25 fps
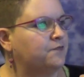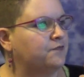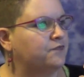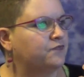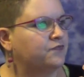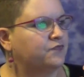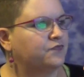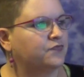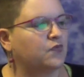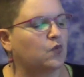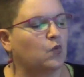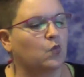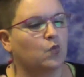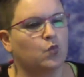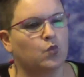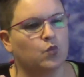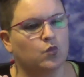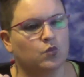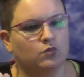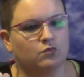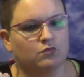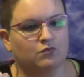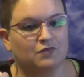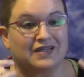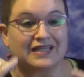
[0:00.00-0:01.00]
those
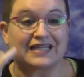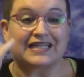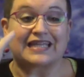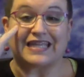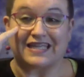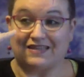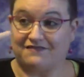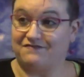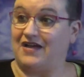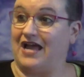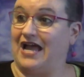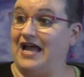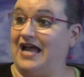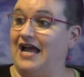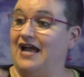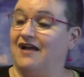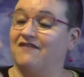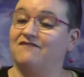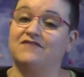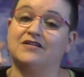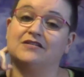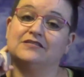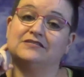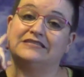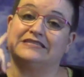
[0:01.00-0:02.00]
experiences that
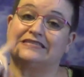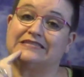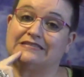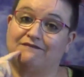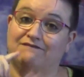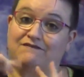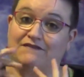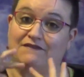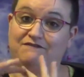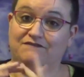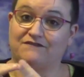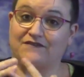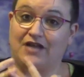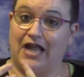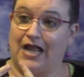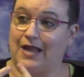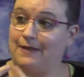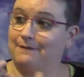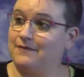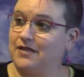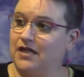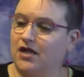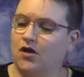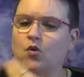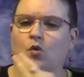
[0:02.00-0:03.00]
they have in life,
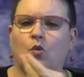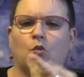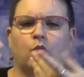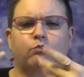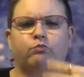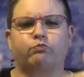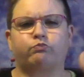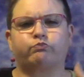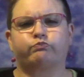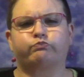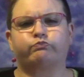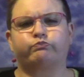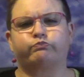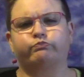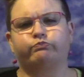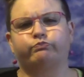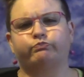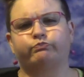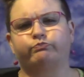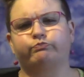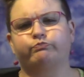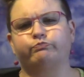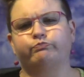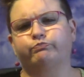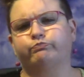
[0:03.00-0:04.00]

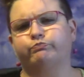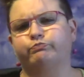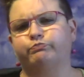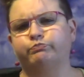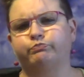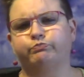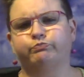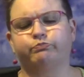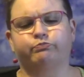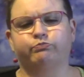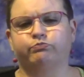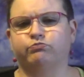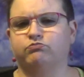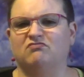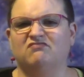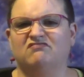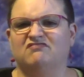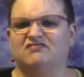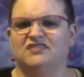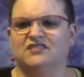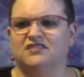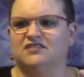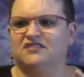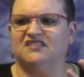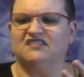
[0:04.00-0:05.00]
especially if like you have a deaf
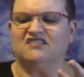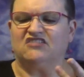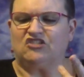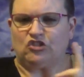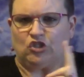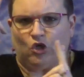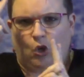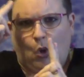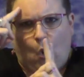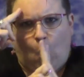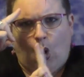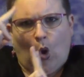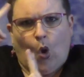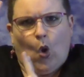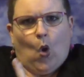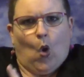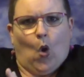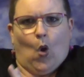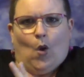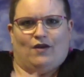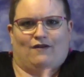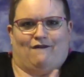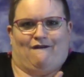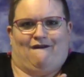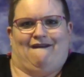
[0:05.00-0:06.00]
family member.
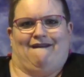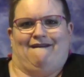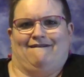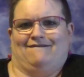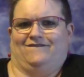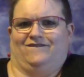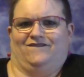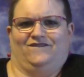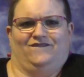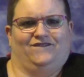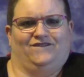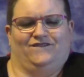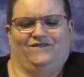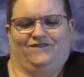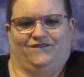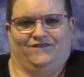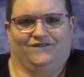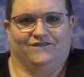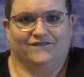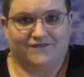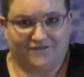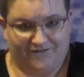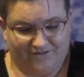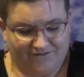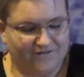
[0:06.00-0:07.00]
It's a
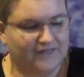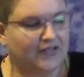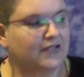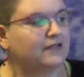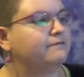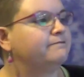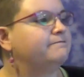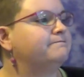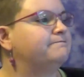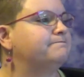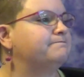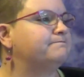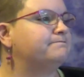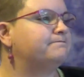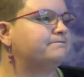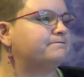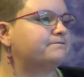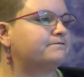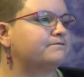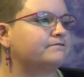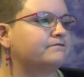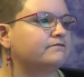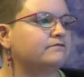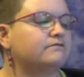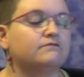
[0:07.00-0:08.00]
huge honor to have
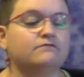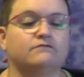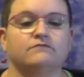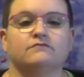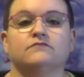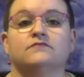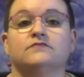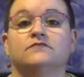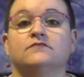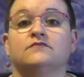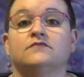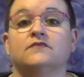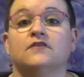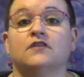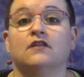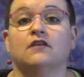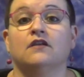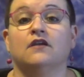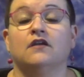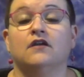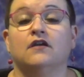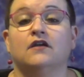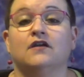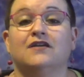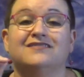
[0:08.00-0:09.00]
that within the
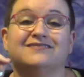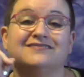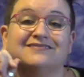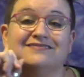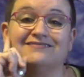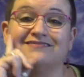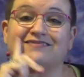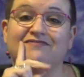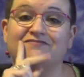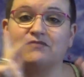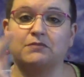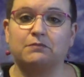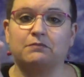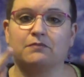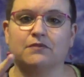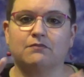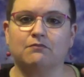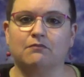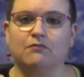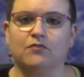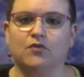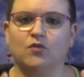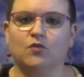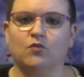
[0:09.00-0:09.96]
deaf world.